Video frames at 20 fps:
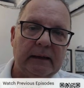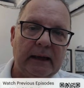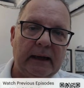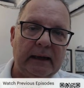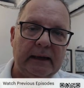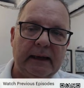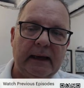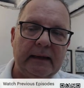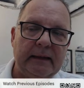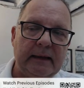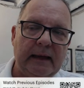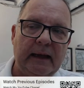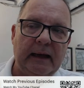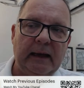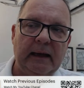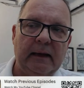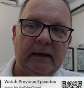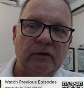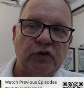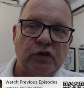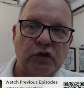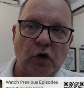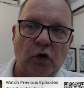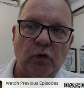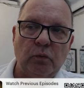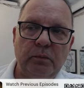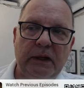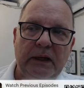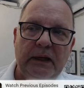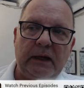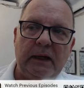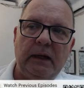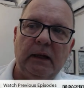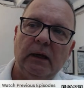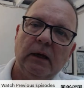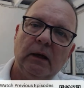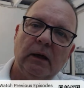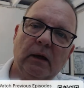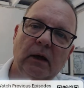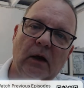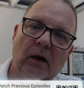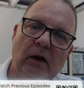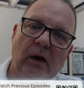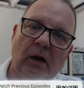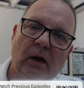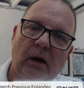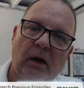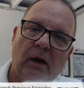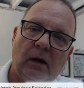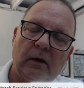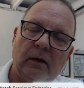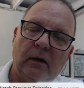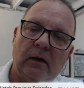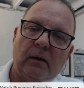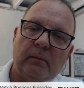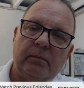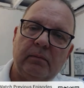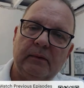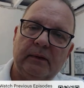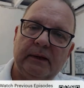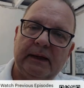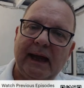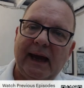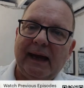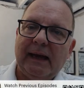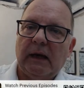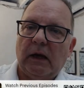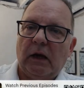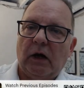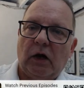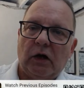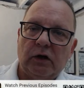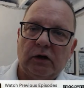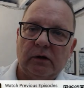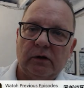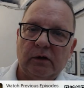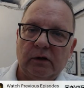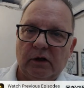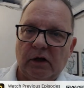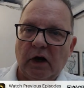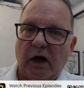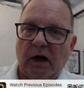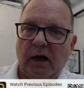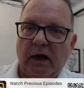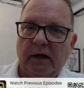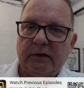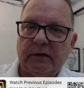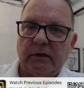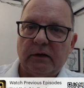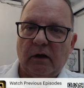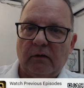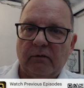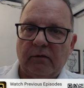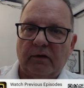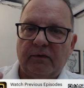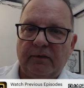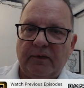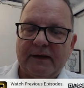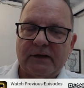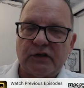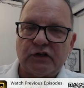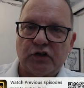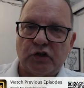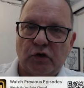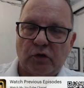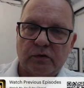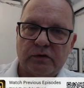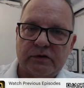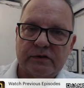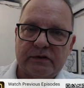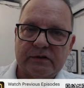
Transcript: and then they show me a catalog cut of a fixtures.